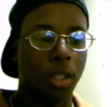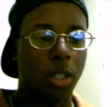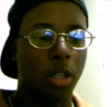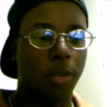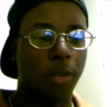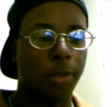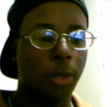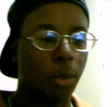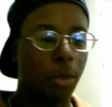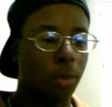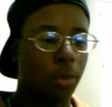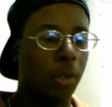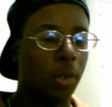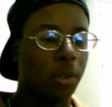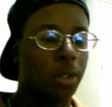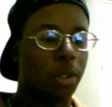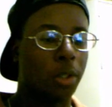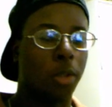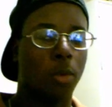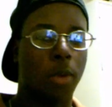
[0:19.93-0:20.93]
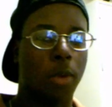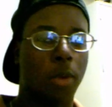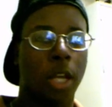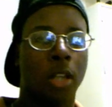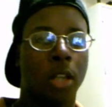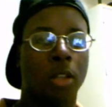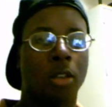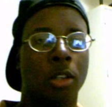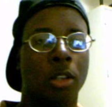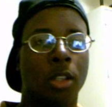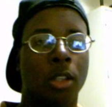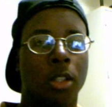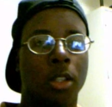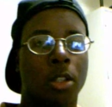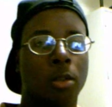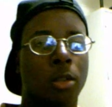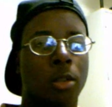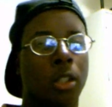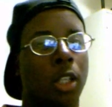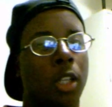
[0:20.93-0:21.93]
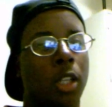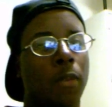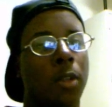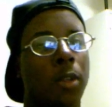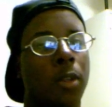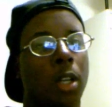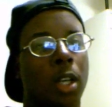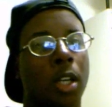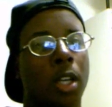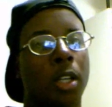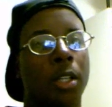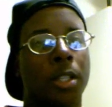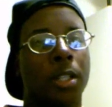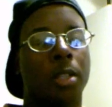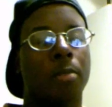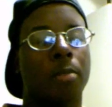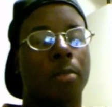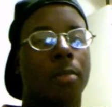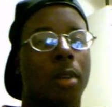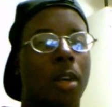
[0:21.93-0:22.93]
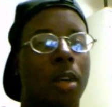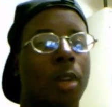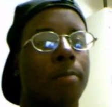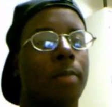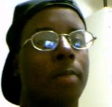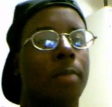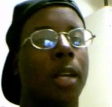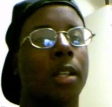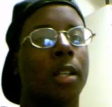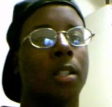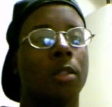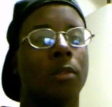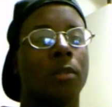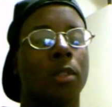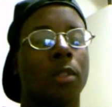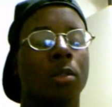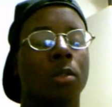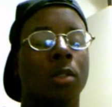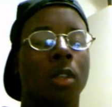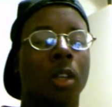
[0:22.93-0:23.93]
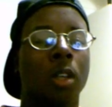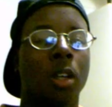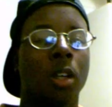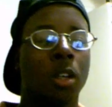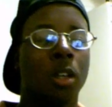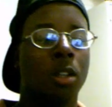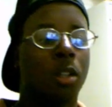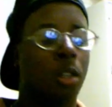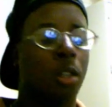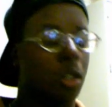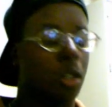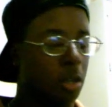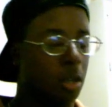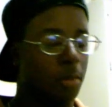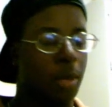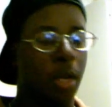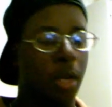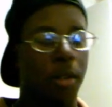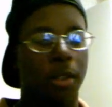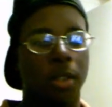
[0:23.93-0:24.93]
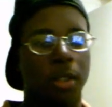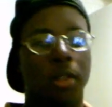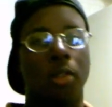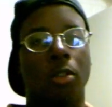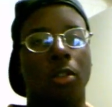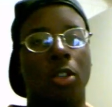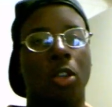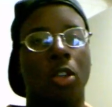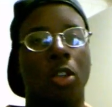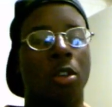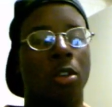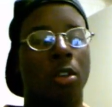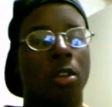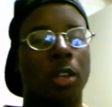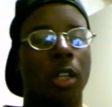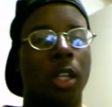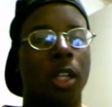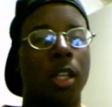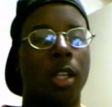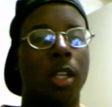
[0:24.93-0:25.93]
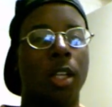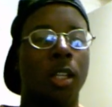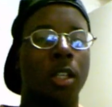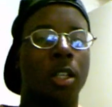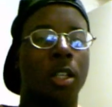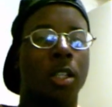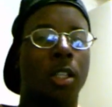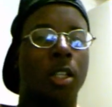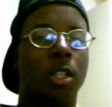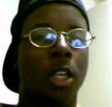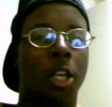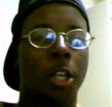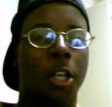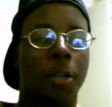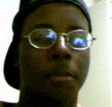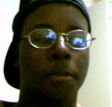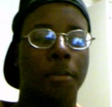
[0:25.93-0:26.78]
few reviews on it ragging on it, so I'm going to give you an honest and unbiased review about this controller. It is the